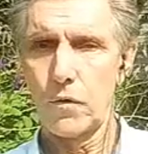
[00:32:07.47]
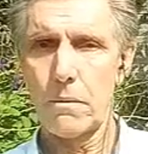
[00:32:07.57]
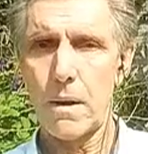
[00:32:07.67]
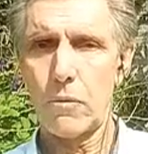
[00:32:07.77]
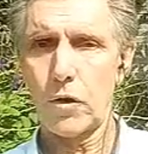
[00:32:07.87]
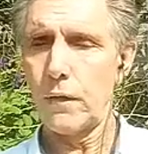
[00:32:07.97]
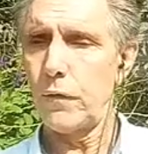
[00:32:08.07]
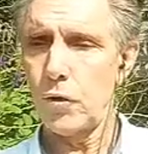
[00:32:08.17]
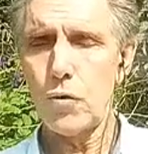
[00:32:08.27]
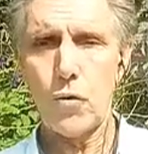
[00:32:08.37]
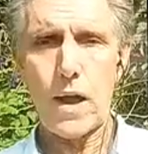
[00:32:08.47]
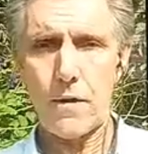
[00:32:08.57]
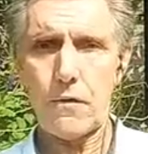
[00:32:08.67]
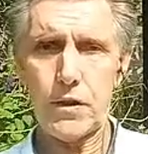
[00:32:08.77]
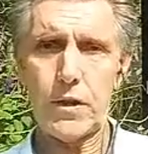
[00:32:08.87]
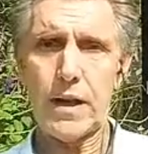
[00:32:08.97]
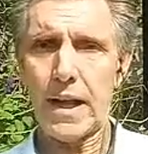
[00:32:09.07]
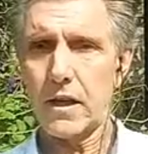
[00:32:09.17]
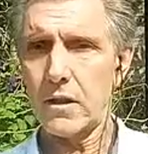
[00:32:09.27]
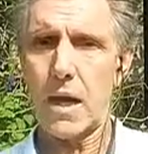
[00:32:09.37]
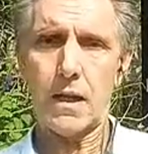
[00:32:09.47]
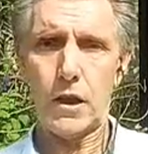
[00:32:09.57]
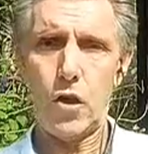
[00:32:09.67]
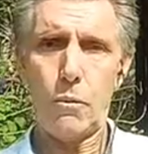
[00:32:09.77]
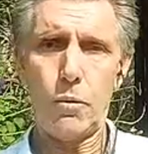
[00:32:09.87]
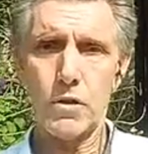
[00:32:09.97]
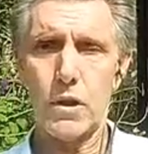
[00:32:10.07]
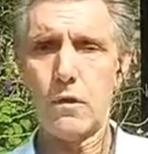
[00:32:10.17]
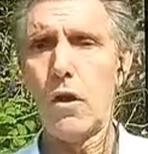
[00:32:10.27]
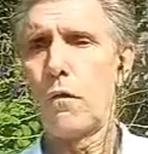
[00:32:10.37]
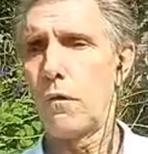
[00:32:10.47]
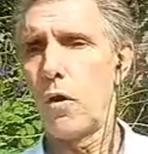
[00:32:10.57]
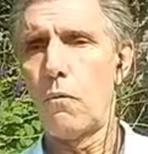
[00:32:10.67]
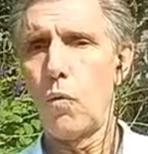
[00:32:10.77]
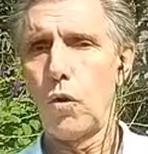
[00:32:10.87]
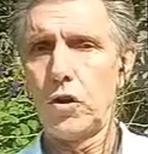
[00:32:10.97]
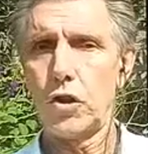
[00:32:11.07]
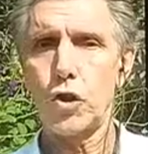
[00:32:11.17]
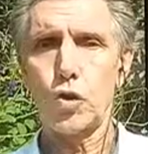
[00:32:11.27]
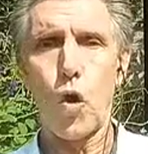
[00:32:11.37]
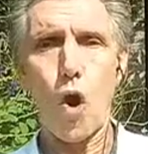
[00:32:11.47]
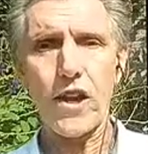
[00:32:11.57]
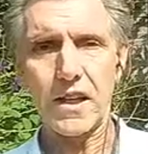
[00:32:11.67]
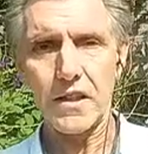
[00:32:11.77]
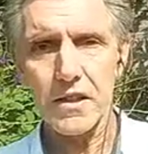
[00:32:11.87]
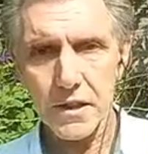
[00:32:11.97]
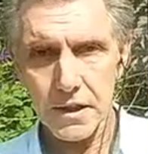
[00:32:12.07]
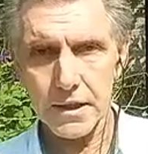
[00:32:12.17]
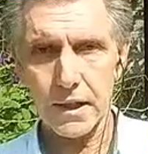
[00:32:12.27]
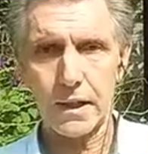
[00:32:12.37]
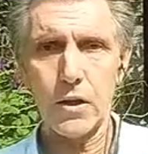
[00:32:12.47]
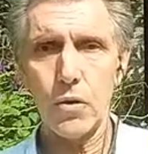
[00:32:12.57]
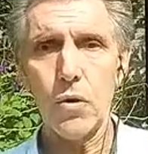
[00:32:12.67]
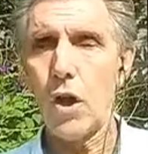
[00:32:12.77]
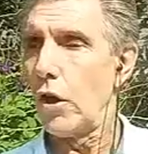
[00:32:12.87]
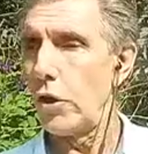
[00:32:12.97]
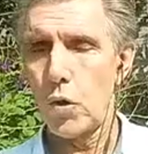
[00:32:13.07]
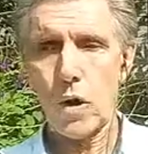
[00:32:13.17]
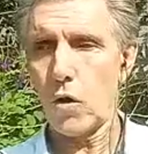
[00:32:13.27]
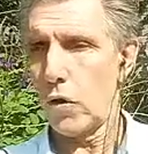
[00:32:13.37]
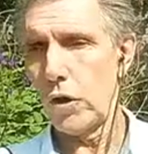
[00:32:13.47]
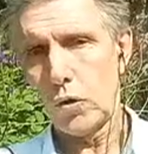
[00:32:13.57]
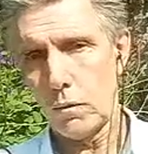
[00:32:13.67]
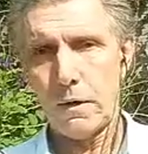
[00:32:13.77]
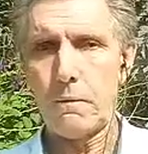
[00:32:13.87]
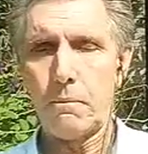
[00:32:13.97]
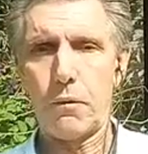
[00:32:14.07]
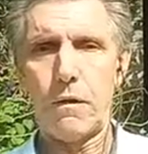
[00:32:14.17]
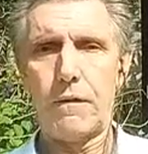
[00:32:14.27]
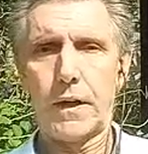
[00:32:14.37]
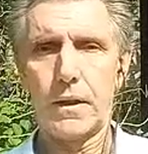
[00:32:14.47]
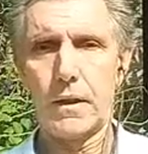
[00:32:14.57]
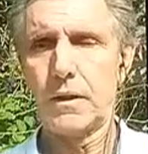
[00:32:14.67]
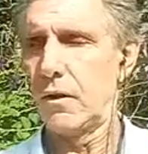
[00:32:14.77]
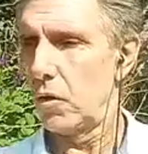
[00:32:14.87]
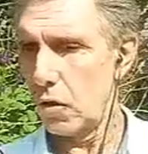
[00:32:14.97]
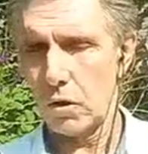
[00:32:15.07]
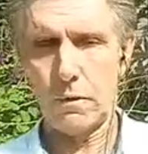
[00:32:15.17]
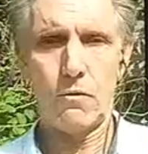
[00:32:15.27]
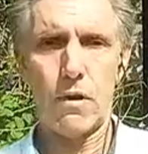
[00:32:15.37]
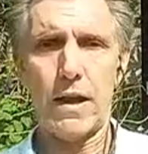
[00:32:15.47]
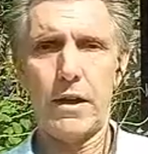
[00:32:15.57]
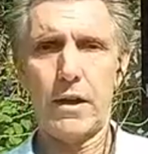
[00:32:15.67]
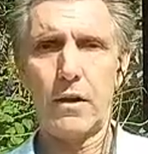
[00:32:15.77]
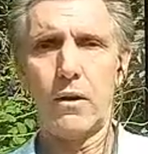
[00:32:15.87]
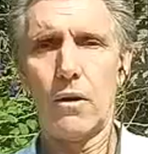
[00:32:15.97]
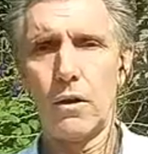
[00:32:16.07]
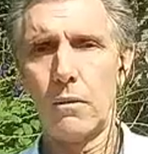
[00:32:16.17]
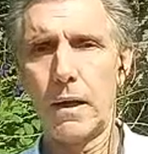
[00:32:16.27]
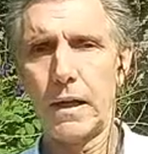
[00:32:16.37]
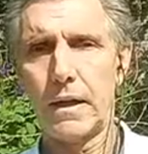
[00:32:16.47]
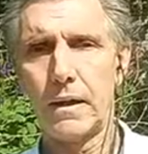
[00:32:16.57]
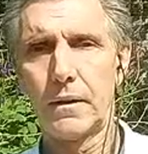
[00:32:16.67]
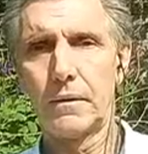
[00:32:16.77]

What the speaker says: Remember, if you do everything exactly opposite from what the science is telling you, you are going to be perfect. You're going to be right there on the money.